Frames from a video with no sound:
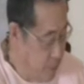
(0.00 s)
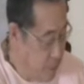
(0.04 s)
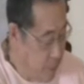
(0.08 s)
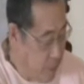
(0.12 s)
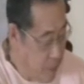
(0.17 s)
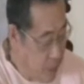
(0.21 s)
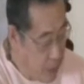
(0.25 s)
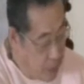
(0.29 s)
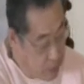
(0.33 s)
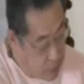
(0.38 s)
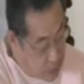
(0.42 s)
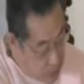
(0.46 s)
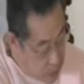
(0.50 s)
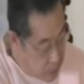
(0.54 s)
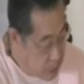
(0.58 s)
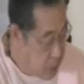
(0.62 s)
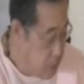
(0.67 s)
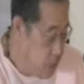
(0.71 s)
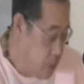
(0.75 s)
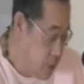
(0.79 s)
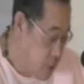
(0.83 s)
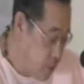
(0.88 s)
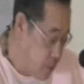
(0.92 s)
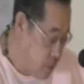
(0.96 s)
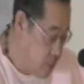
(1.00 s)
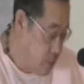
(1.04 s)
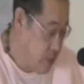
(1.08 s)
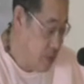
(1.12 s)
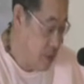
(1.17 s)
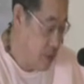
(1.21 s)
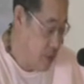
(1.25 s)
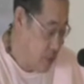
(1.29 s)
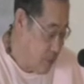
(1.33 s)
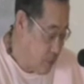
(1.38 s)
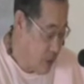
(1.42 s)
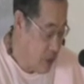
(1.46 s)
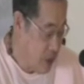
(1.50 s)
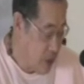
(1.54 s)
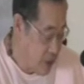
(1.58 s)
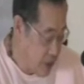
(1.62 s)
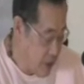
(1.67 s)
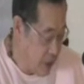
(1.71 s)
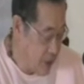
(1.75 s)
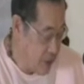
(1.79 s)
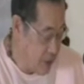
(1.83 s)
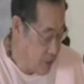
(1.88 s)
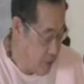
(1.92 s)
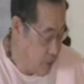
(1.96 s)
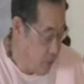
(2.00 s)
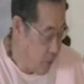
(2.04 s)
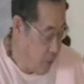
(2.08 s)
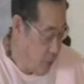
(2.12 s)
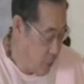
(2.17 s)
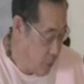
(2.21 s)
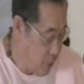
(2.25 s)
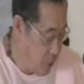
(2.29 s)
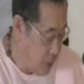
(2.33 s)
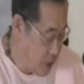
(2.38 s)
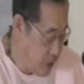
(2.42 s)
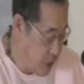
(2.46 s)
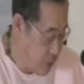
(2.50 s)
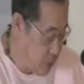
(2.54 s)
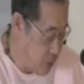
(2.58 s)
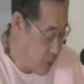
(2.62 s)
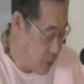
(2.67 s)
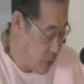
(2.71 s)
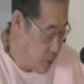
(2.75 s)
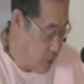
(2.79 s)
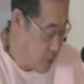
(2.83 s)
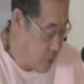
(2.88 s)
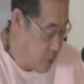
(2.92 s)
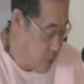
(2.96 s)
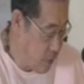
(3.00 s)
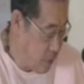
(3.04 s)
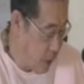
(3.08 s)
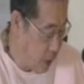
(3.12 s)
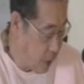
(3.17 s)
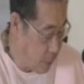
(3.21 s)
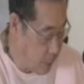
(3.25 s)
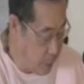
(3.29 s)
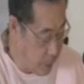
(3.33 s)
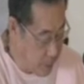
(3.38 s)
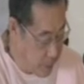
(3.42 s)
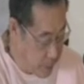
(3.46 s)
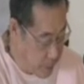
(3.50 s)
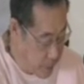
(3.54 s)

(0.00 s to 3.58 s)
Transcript: And so he was, in one sense, following some sort of dharma.